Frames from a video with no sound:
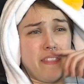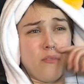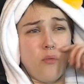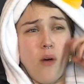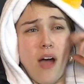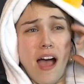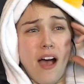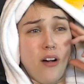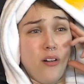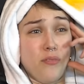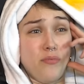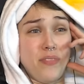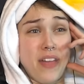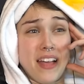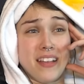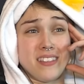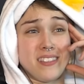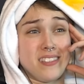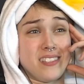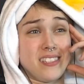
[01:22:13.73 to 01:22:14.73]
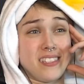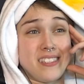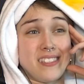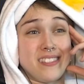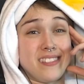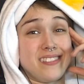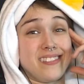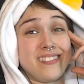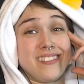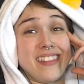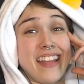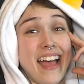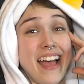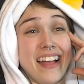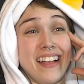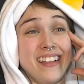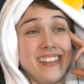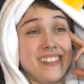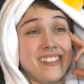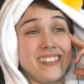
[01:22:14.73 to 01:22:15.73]
wow that's
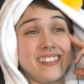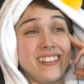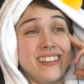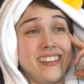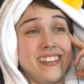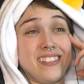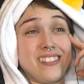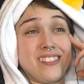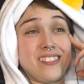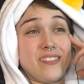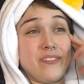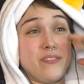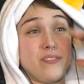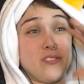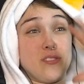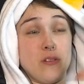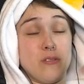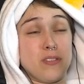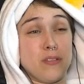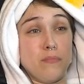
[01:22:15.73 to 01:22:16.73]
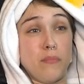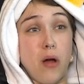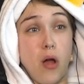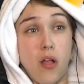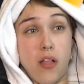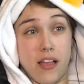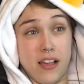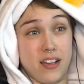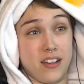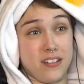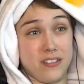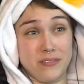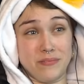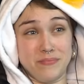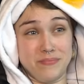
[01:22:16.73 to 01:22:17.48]
that is so symbolic